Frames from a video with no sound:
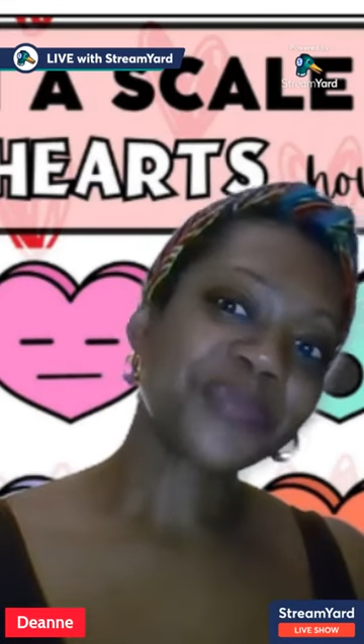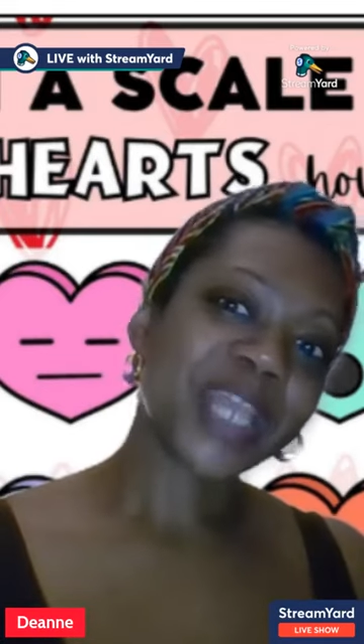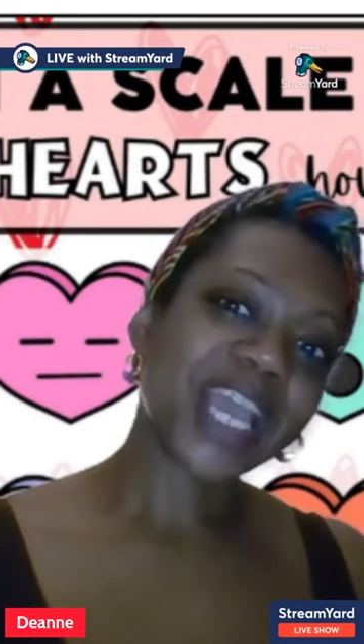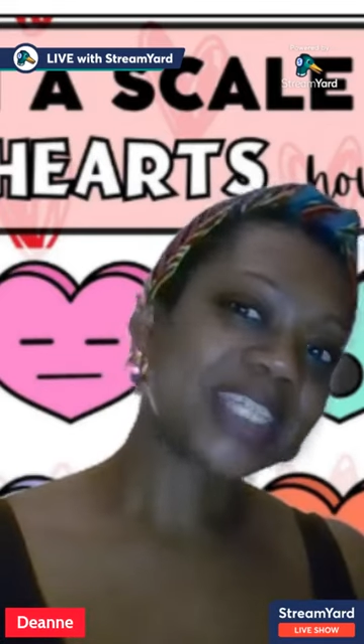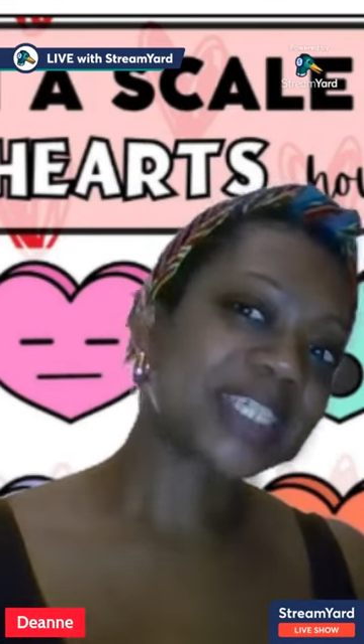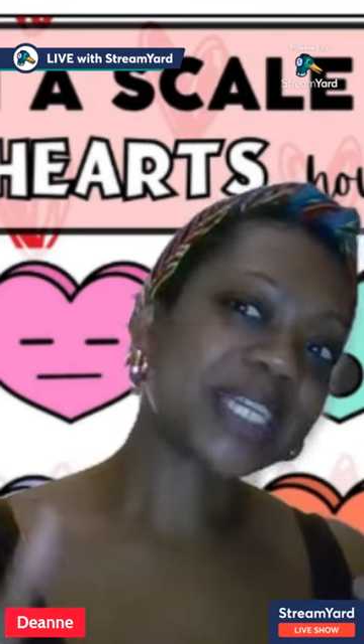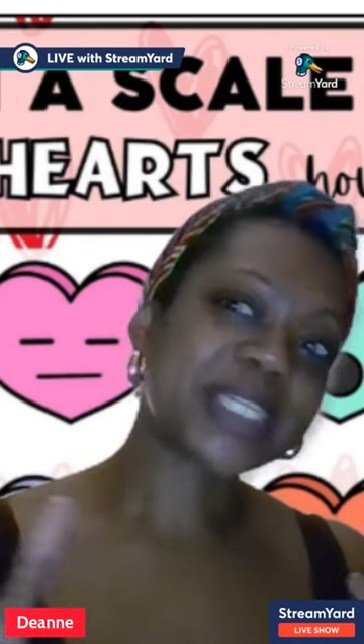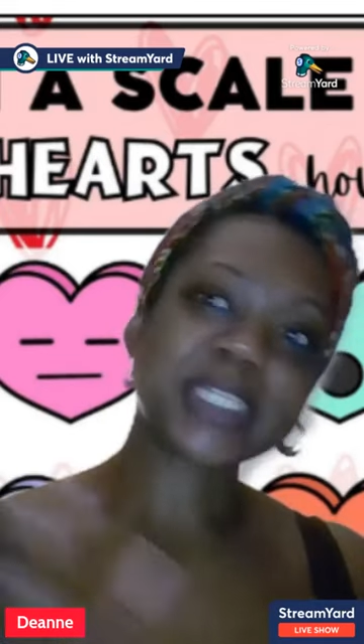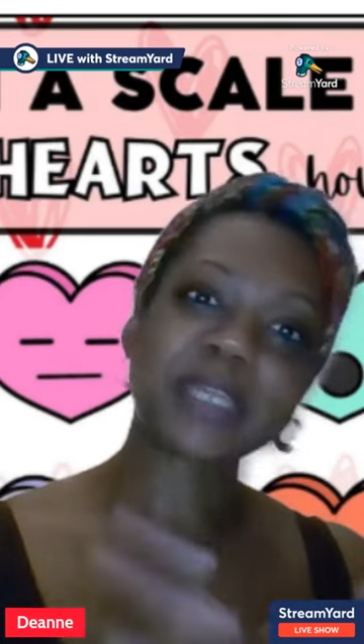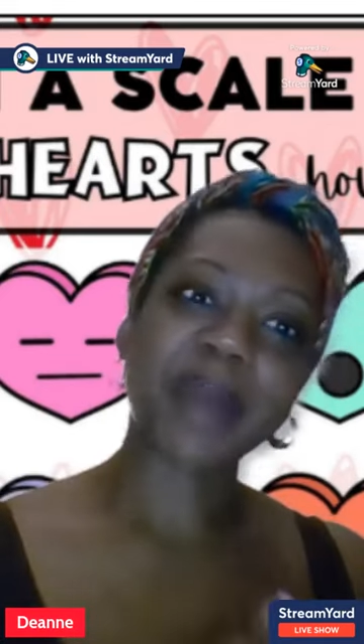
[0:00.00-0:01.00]
and it's going to
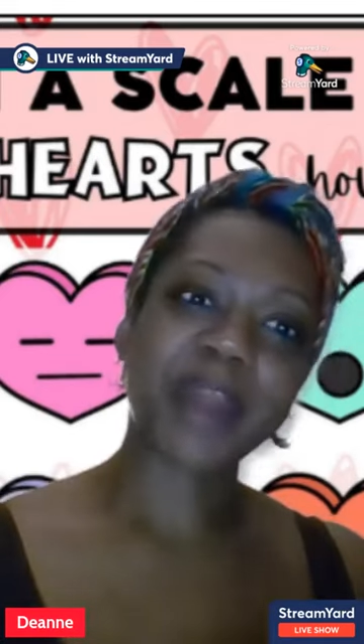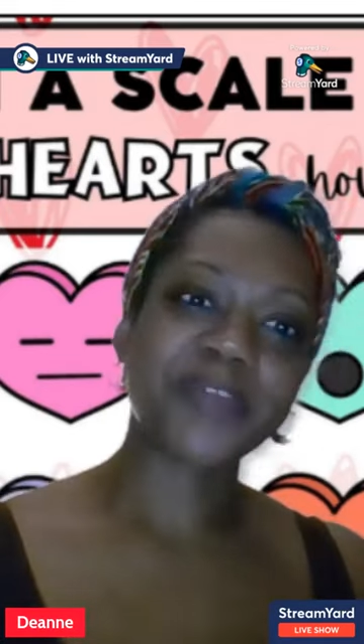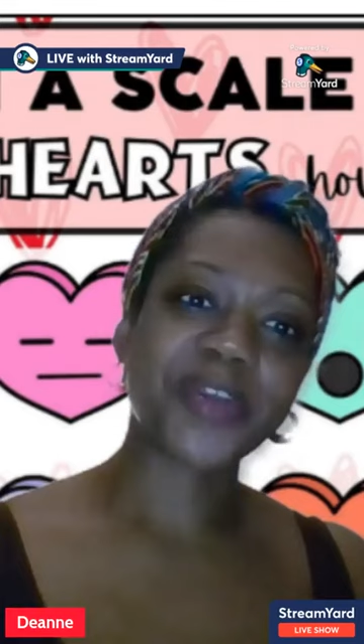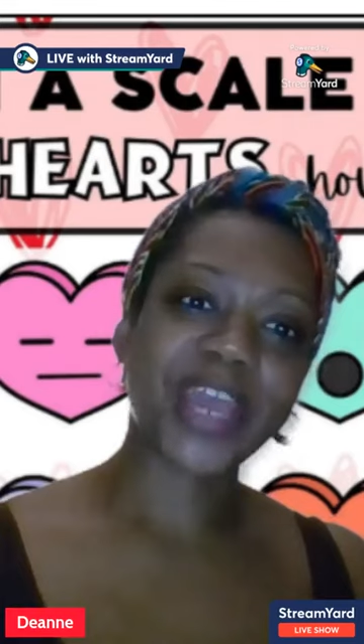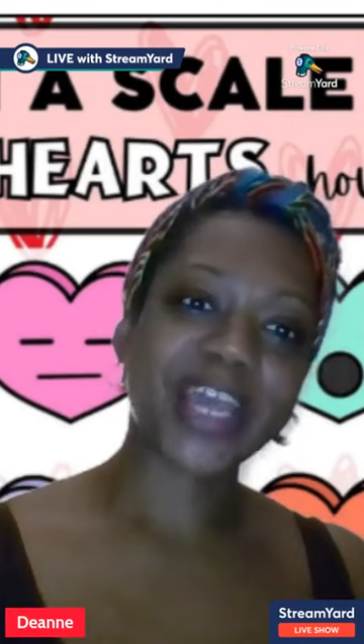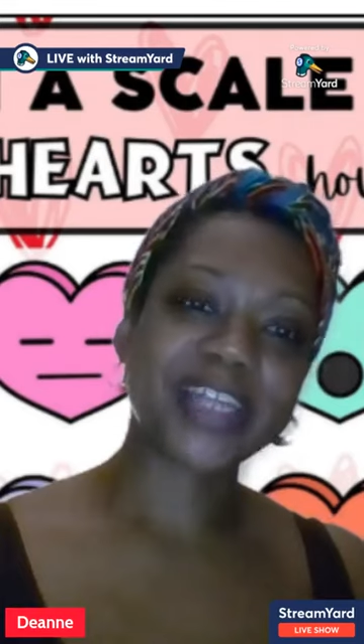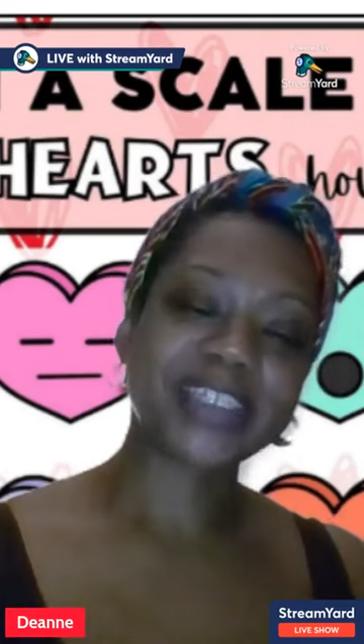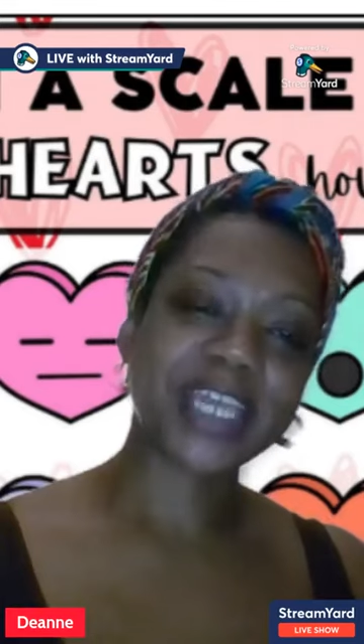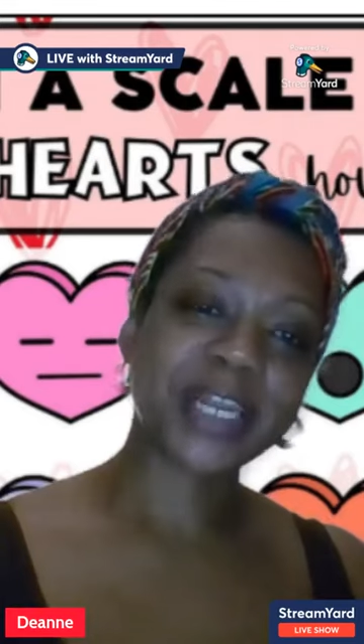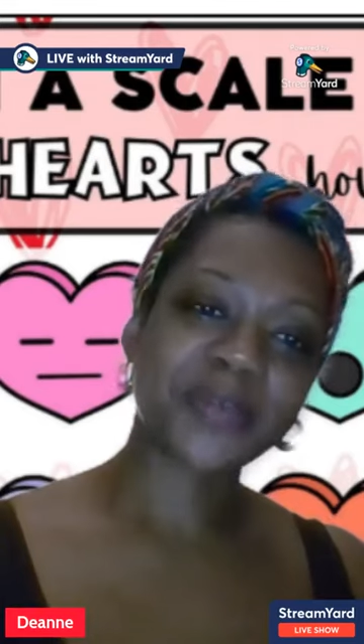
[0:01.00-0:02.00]
slip out of your hands
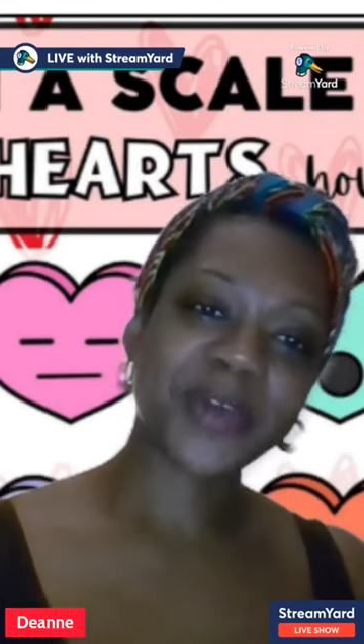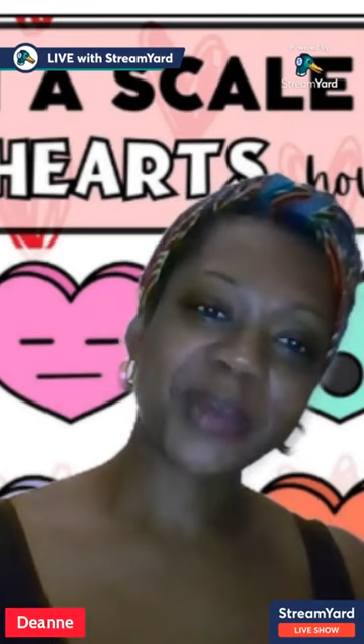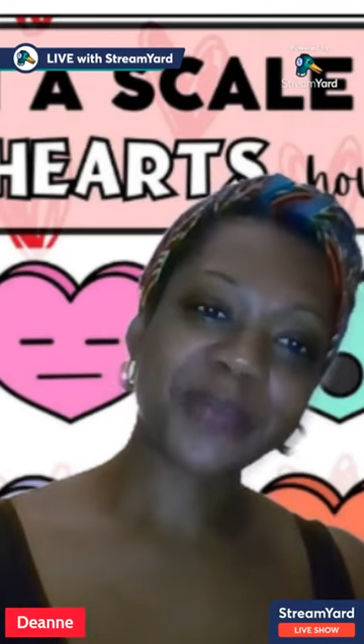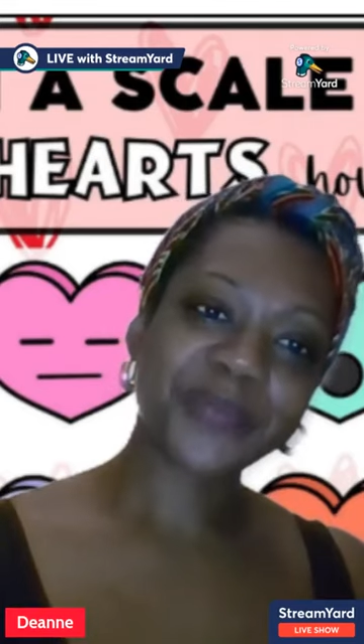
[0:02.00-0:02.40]
anyway.